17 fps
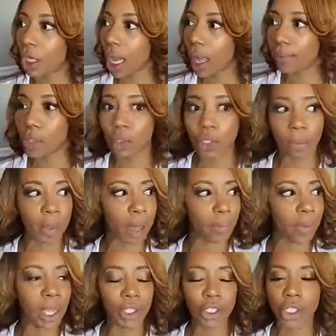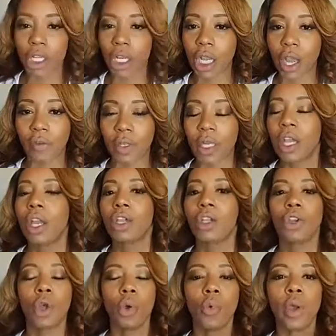I'm using my pension to cover,
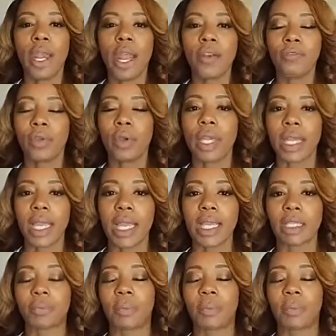whatever it is.